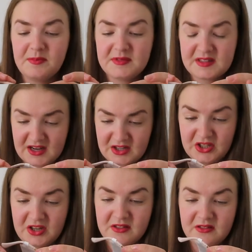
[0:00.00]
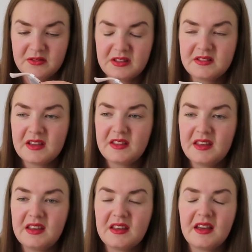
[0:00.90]
section, I was going to say
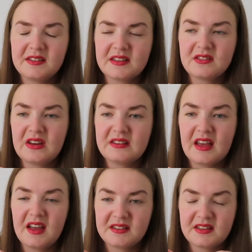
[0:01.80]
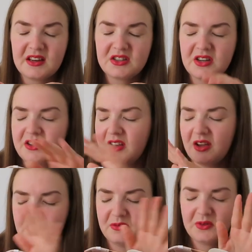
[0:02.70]
the accessories act section,
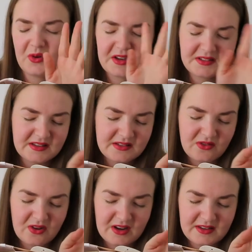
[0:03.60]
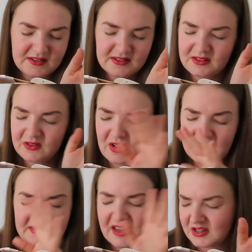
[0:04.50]
no, not accessorize, not
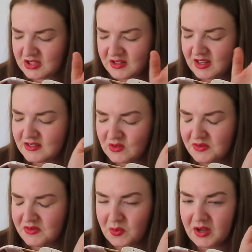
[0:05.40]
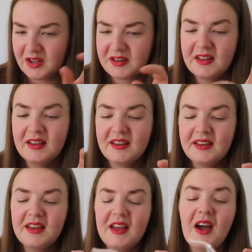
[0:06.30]
act section, that's not even a word.
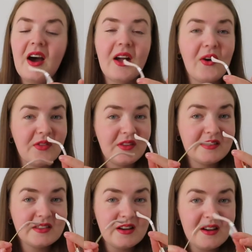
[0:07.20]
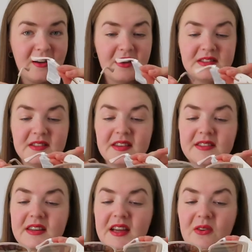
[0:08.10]
I got these
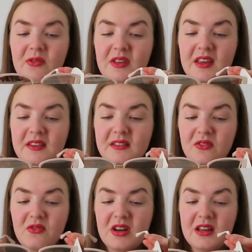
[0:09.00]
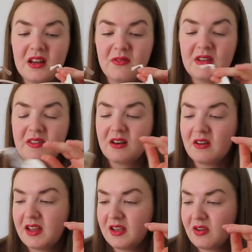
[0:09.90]
sunglasses. Now these are really lovely, they're
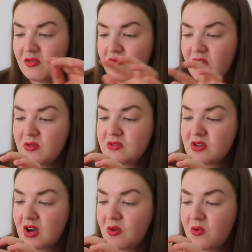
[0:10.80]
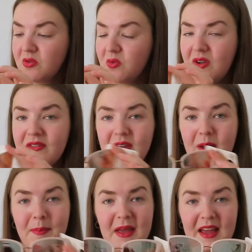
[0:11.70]
like rose gold with
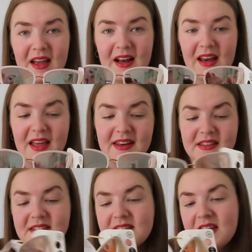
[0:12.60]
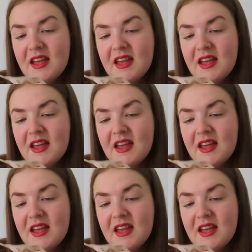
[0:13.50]
a pink lens.